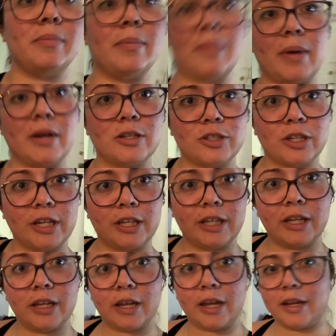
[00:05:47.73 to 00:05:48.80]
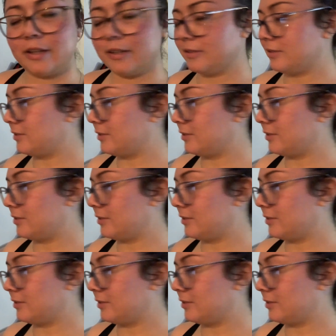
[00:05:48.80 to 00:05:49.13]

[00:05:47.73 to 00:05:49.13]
My shaky hand.